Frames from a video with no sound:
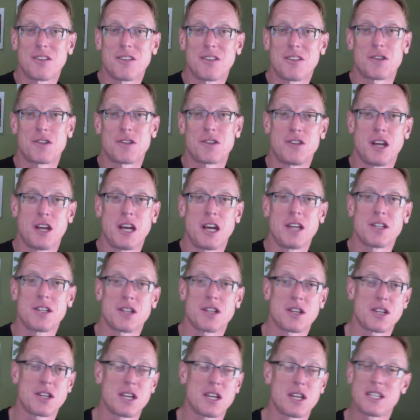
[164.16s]
of
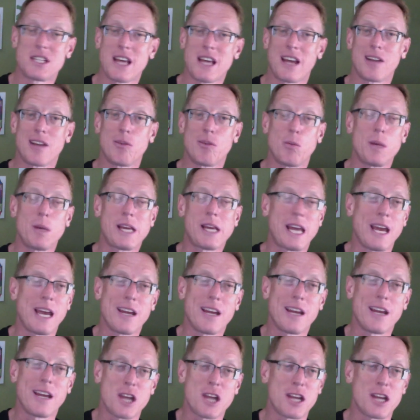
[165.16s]
Jesus is that we
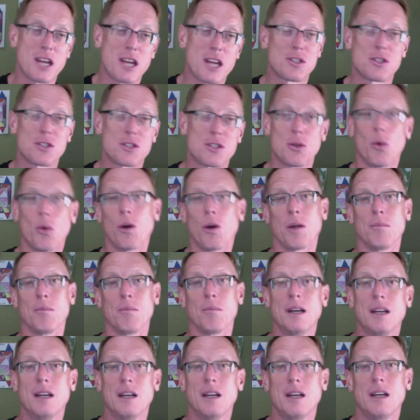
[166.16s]
can't change the storm.
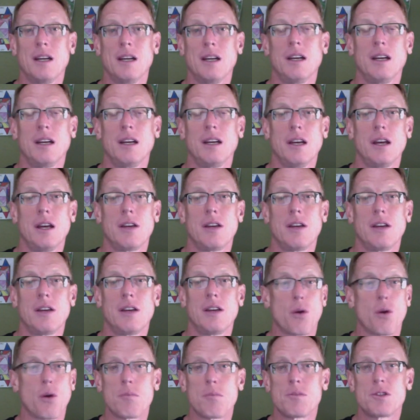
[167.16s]

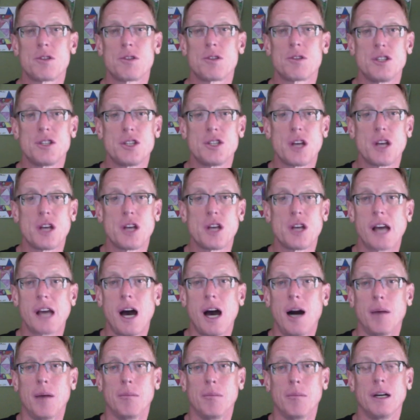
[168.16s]
Storms just
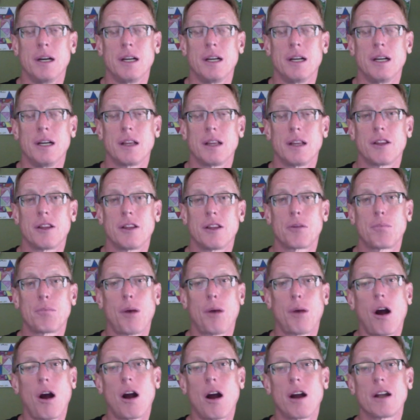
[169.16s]
come. They're
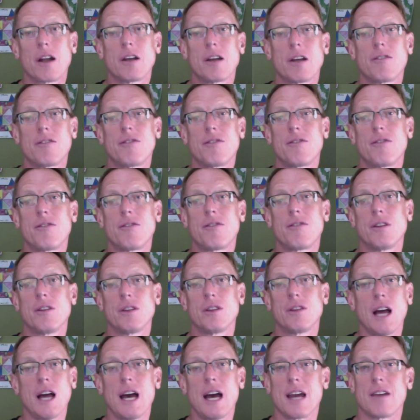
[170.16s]
part of
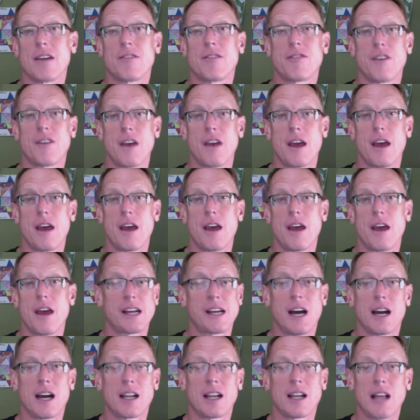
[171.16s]
life that
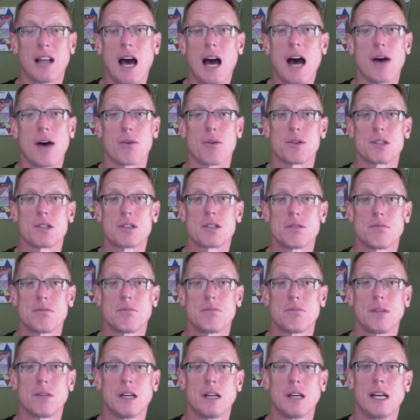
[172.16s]
God allows.
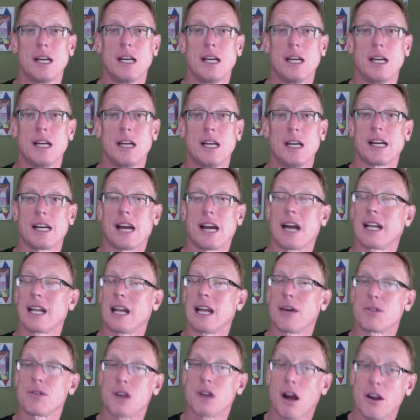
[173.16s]
God
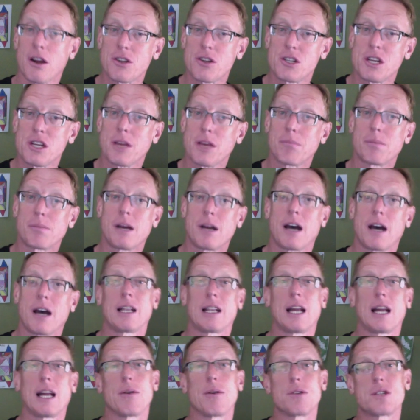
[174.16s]
allows hardship, God
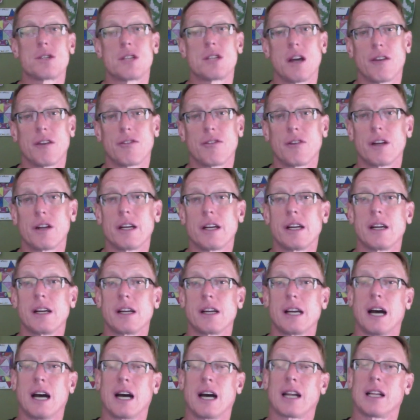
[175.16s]
allows suffering,
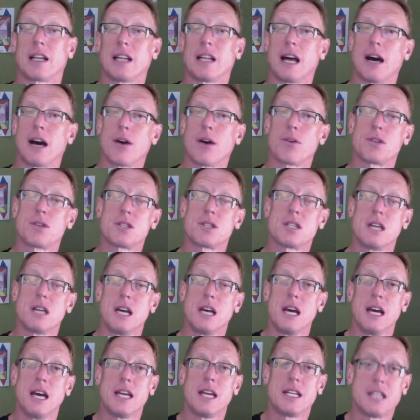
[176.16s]
God allows
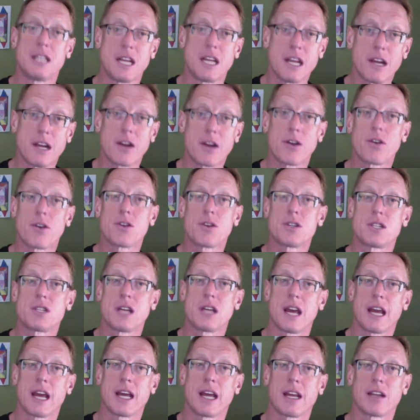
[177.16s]
tears
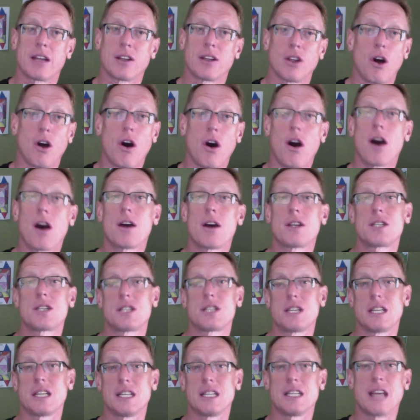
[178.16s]
and loss
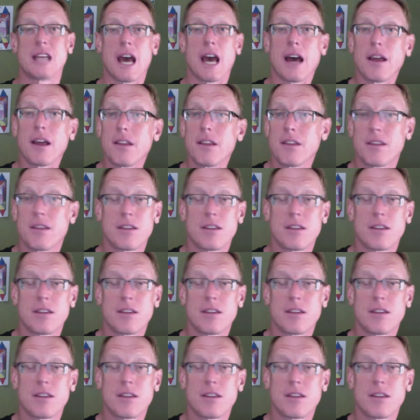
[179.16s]
and death.